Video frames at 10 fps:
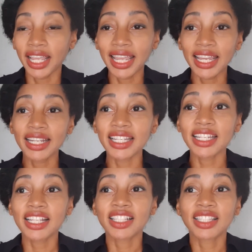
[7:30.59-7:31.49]

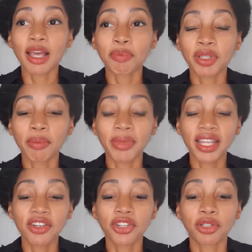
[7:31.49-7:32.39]
any
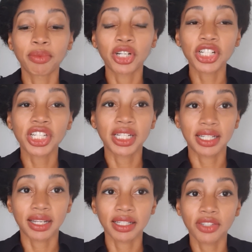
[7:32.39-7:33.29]
supplemental
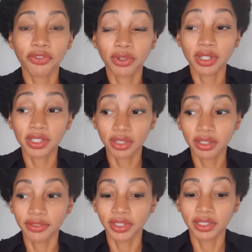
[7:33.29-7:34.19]
merchandise for a
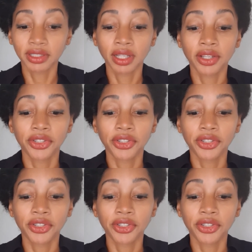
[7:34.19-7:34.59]
service,